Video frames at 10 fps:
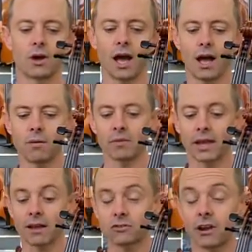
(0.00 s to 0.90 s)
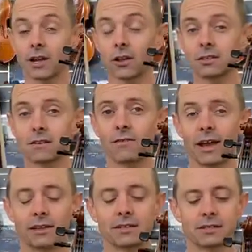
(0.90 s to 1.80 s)
um, like I've tried lots of
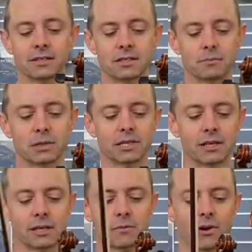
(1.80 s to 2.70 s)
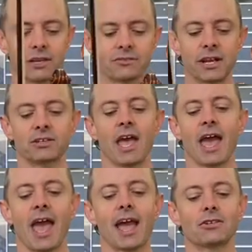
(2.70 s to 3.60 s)
violins in this particular price range.
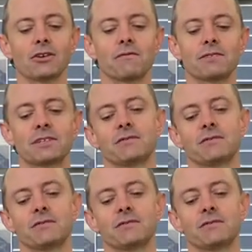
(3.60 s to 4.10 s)
As of this